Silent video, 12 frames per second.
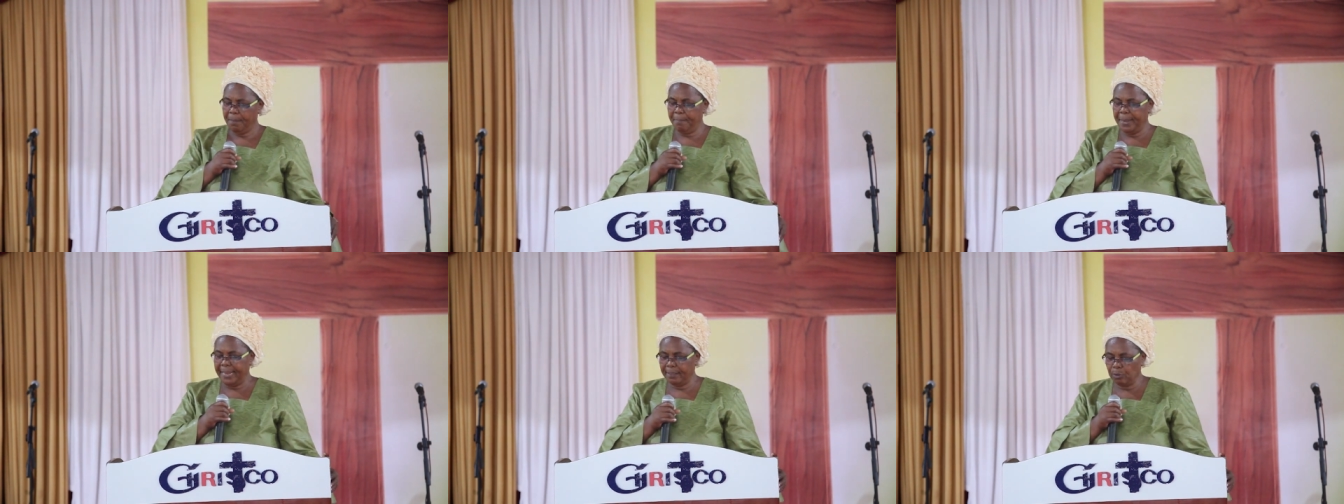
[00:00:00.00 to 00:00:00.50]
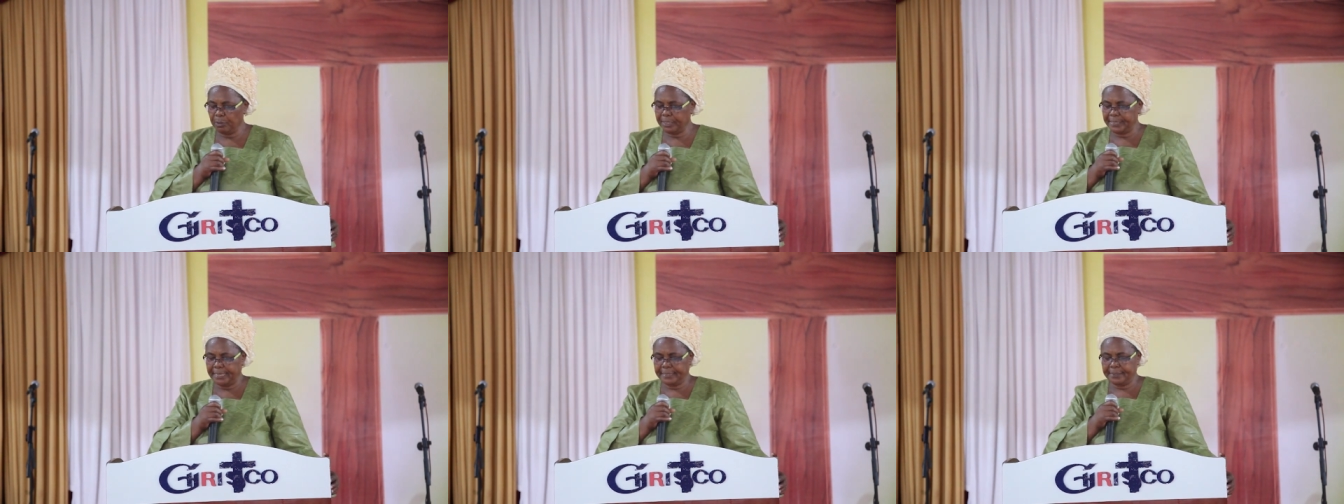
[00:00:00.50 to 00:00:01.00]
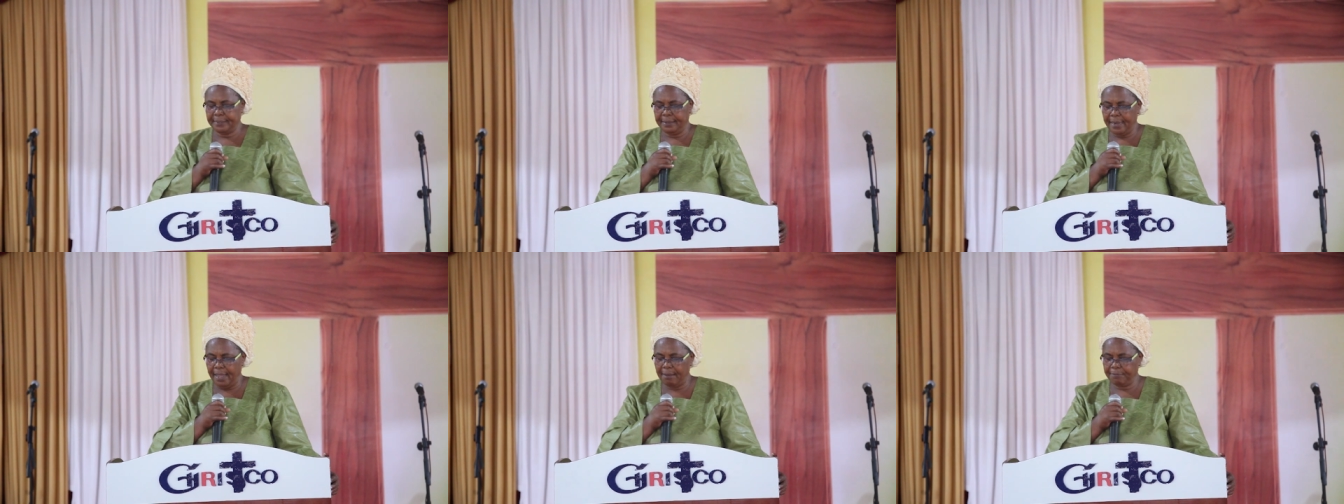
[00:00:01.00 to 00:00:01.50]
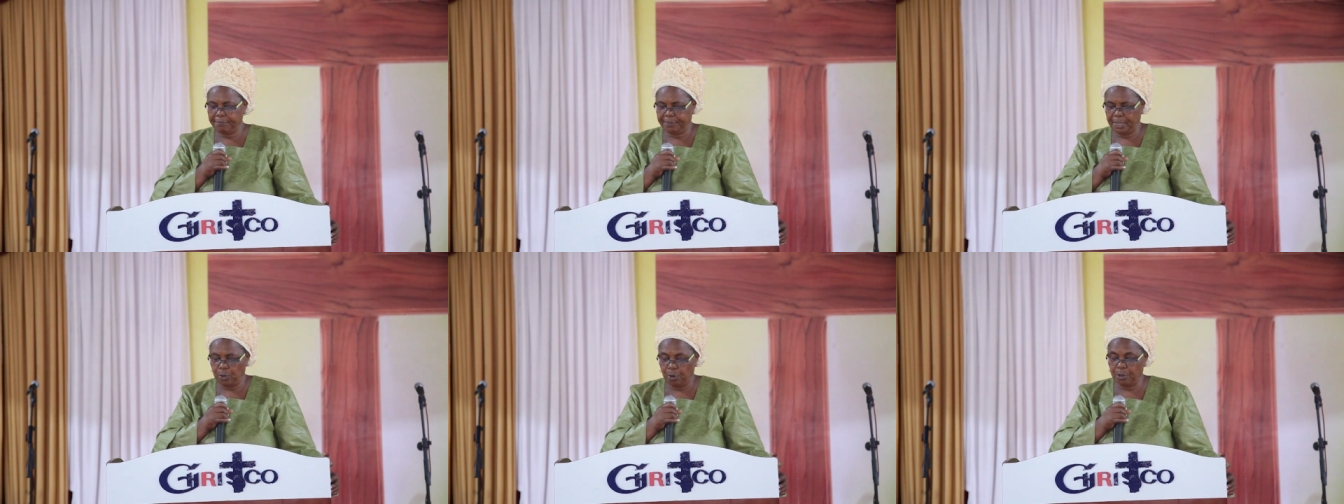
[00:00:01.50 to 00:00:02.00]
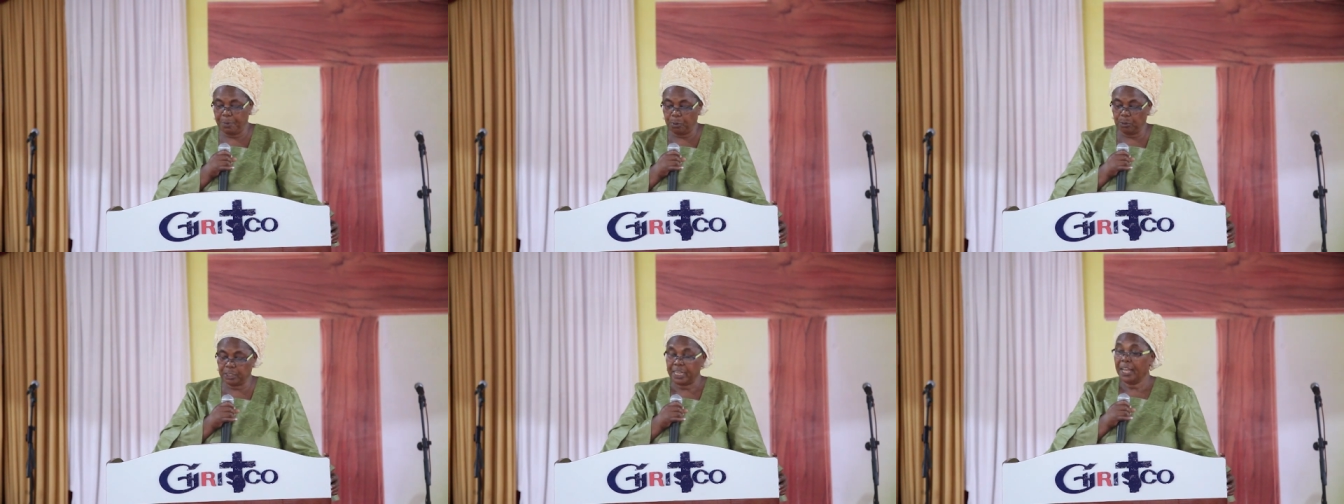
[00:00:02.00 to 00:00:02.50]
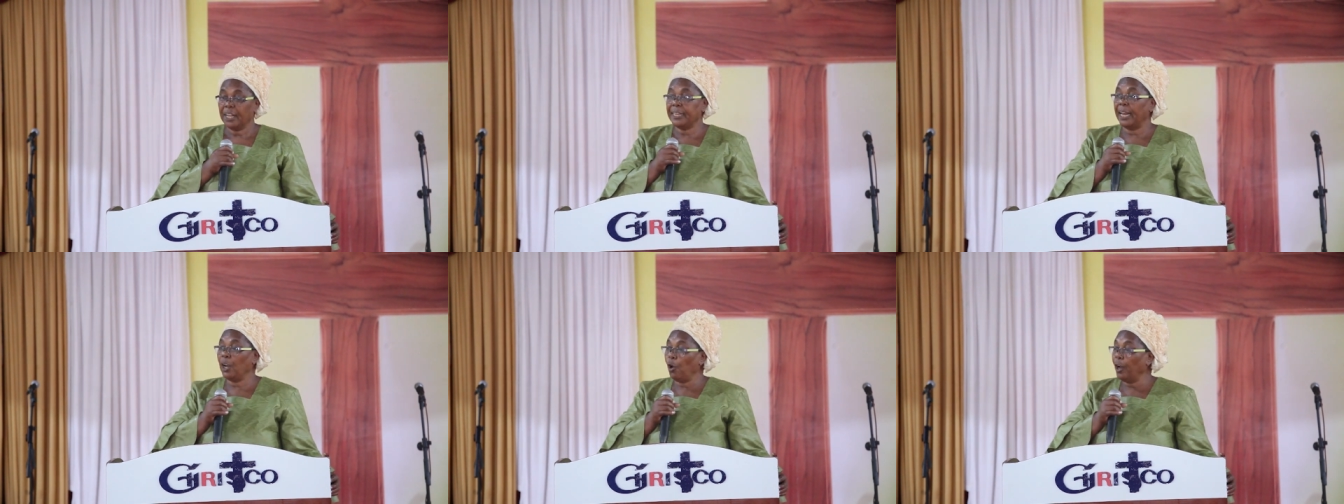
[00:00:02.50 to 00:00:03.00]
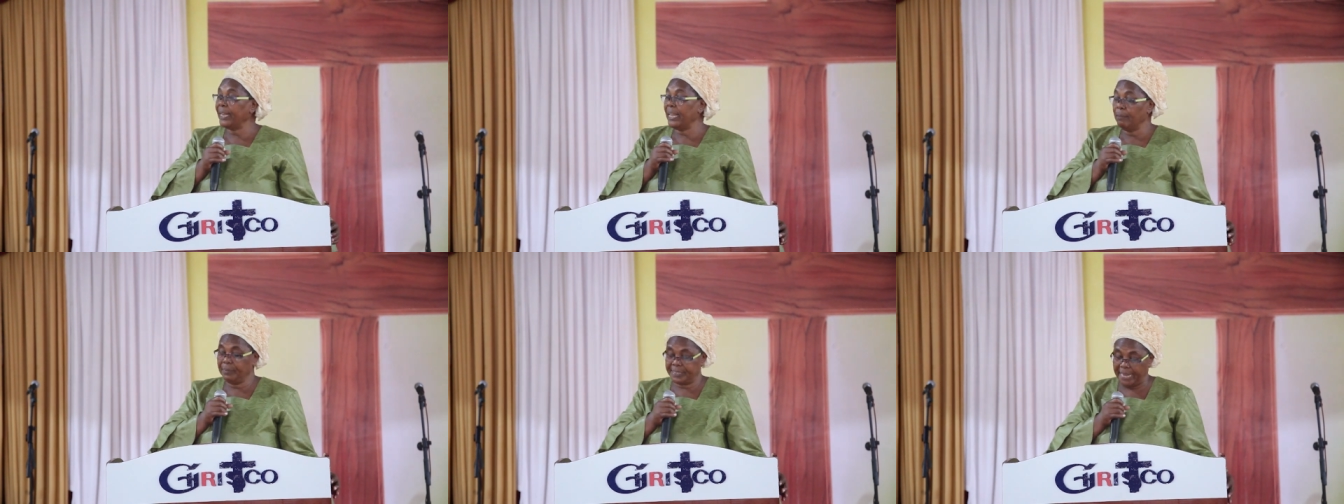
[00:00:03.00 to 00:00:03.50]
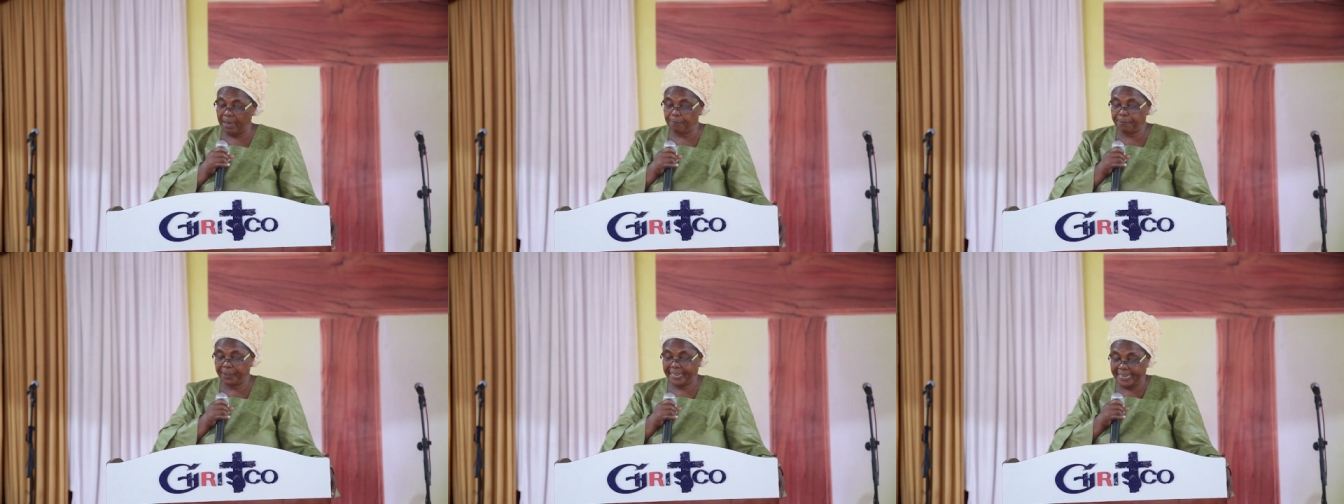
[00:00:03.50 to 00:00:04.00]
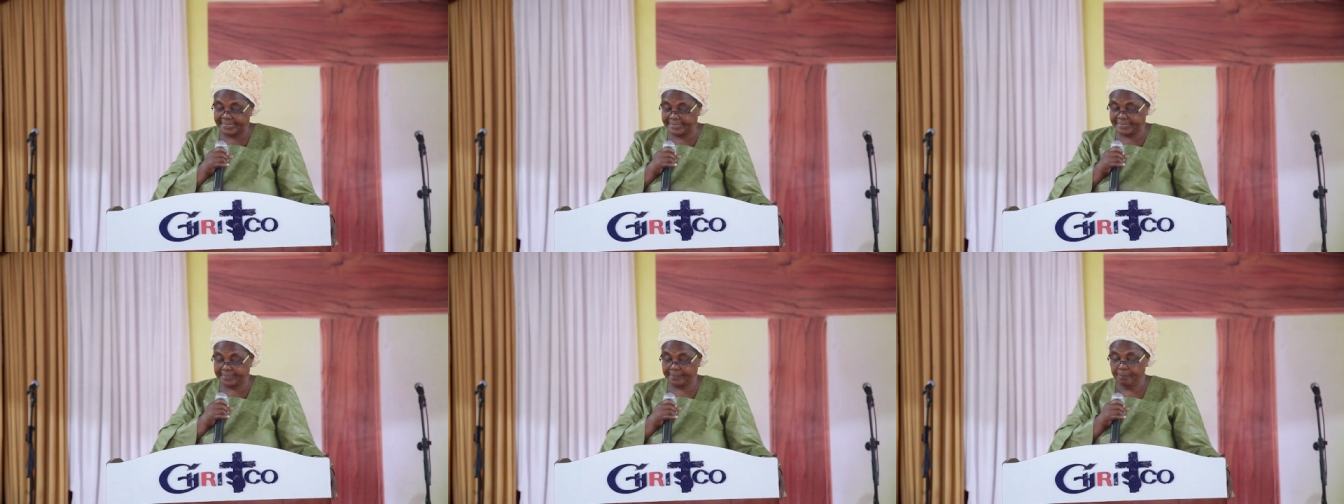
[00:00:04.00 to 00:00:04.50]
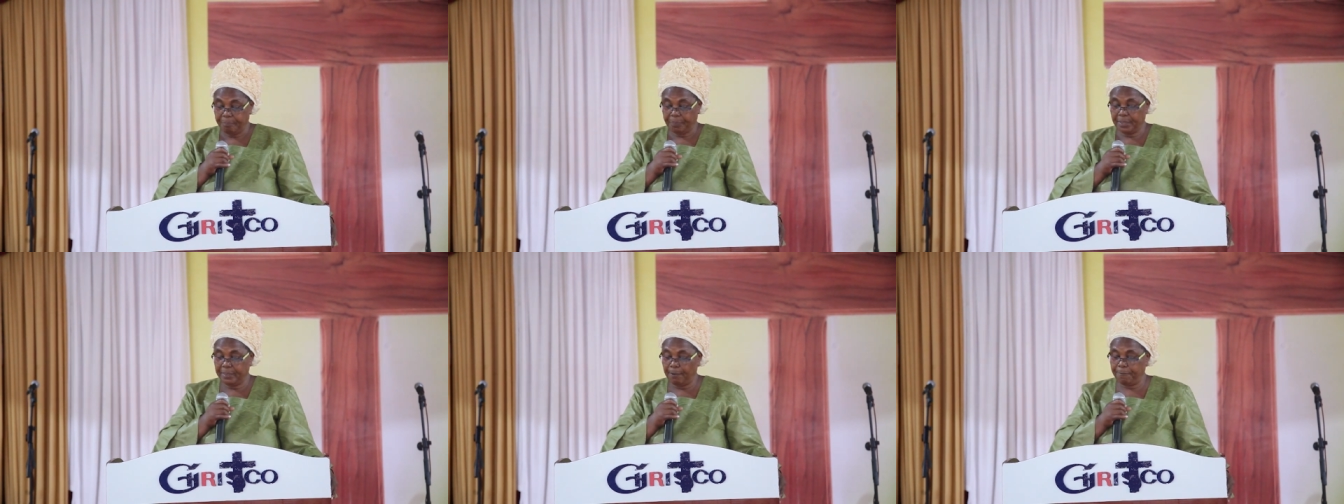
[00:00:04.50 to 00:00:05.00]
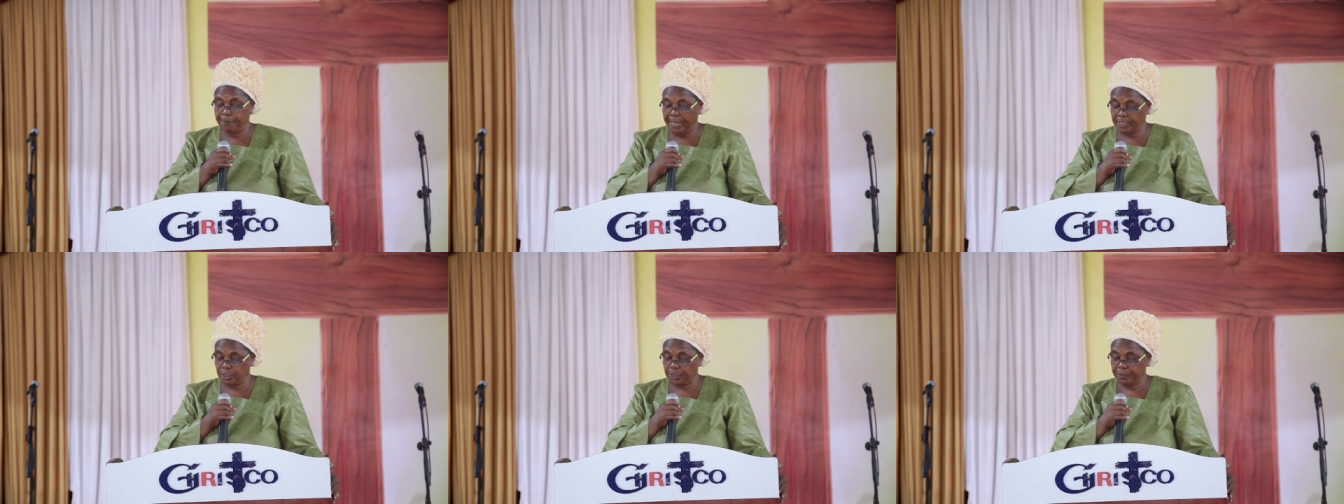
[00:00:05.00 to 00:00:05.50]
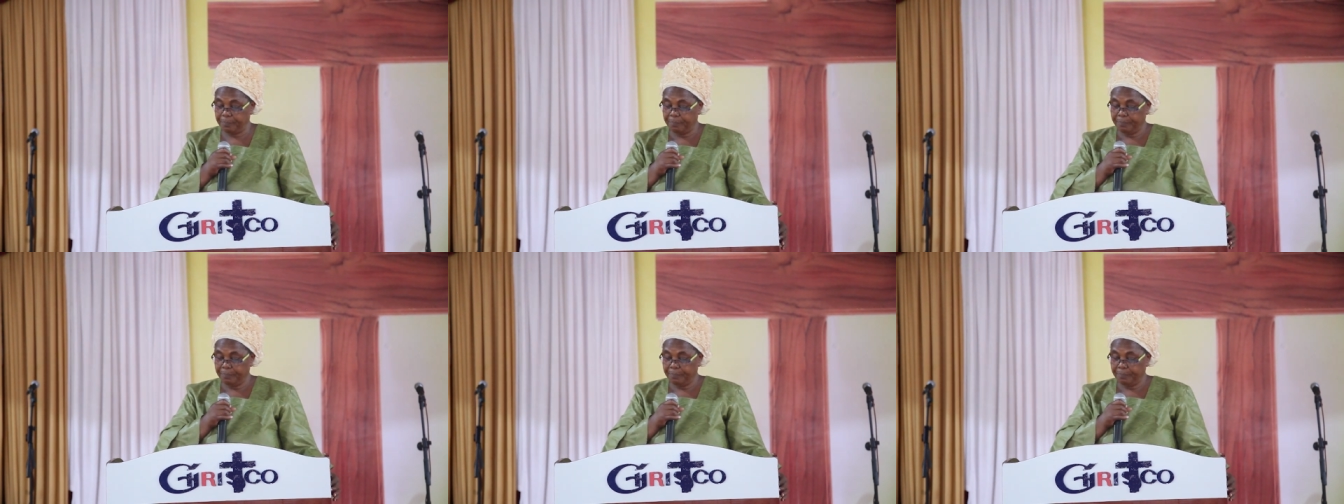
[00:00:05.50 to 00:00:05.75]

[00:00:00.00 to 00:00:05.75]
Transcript: by those that love the Lord, because the Lord himself hates the flesh.